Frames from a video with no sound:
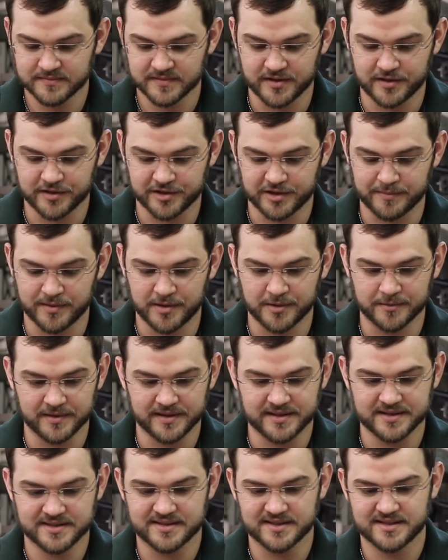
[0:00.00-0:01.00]
on your bolt
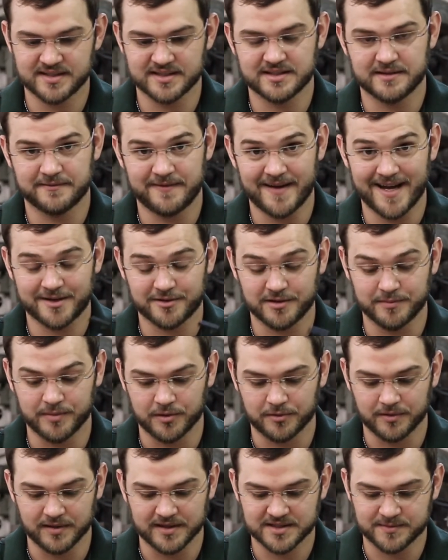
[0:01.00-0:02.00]
release, this is the factory
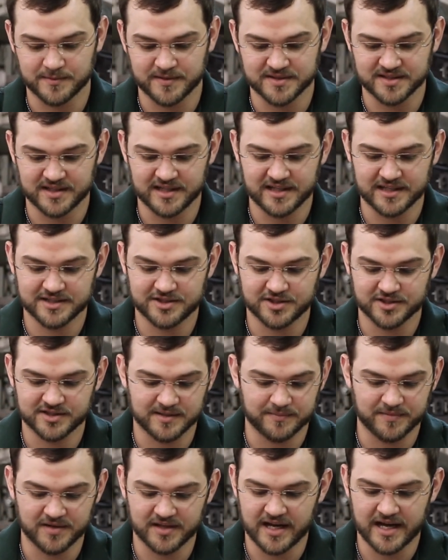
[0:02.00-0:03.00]
bolt release. Once again, it's just
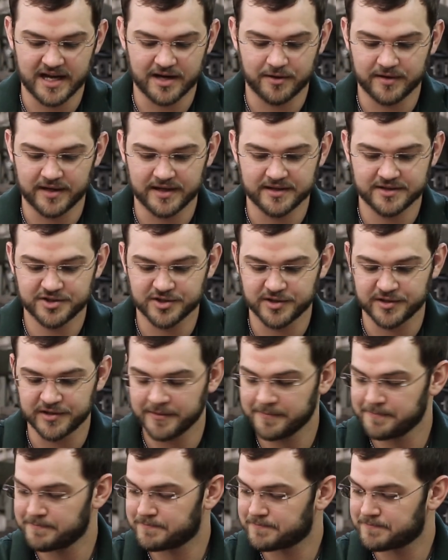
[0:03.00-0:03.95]
something I had on hand to show you.